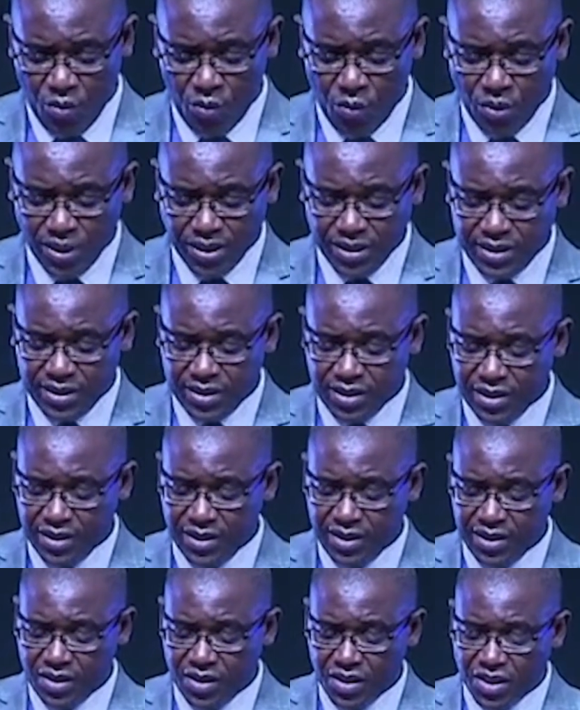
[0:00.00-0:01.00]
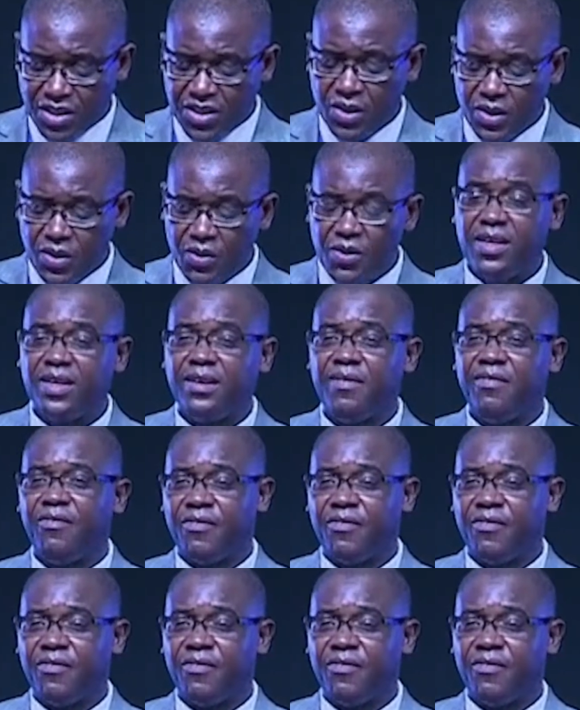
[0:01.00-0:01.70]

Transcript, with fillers: which not only